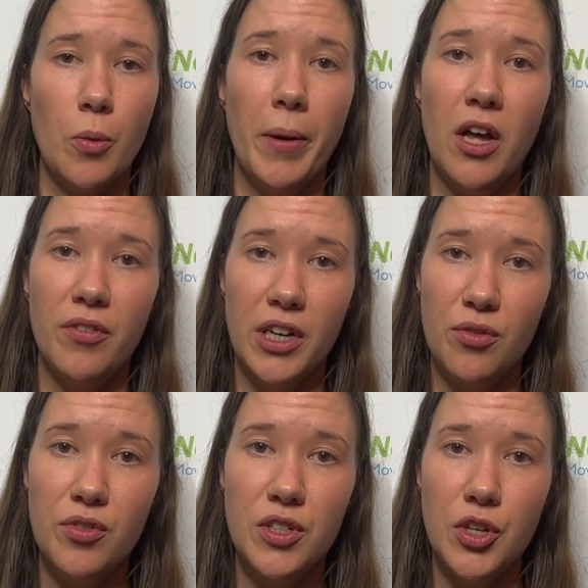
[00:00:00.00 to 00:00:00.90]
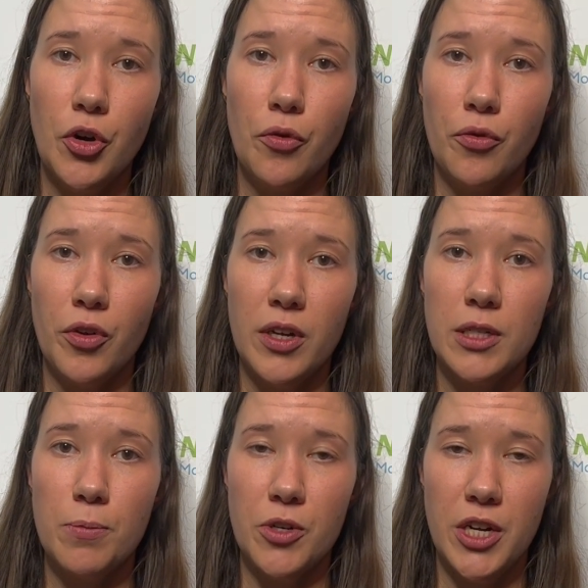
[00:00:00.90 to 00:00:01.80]
pelvic physio for this
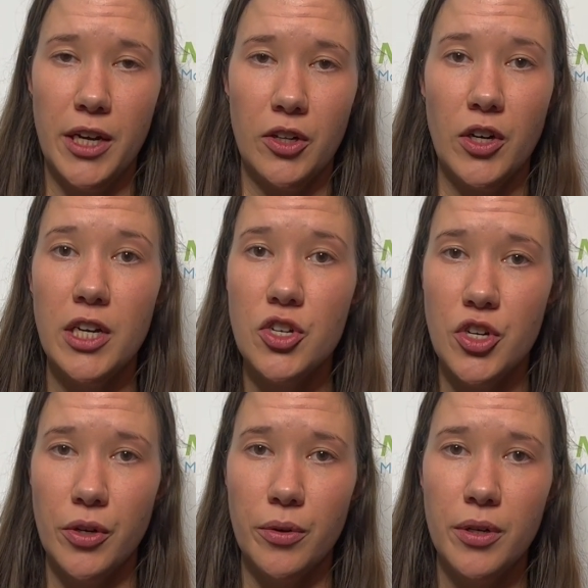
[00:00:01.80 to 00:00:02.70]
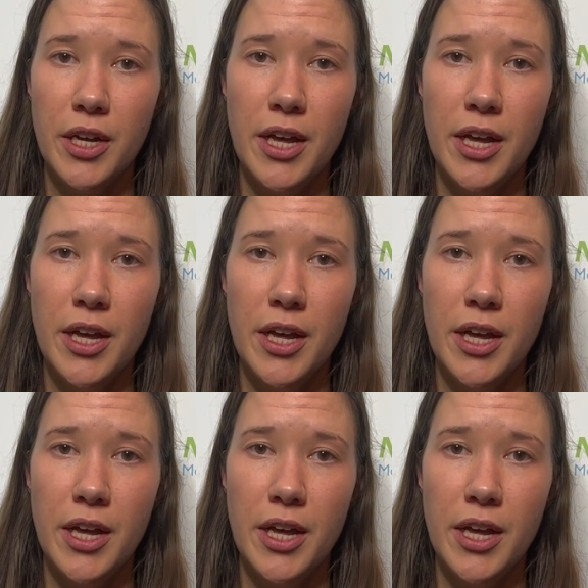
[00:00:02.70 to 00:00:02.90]
particular issue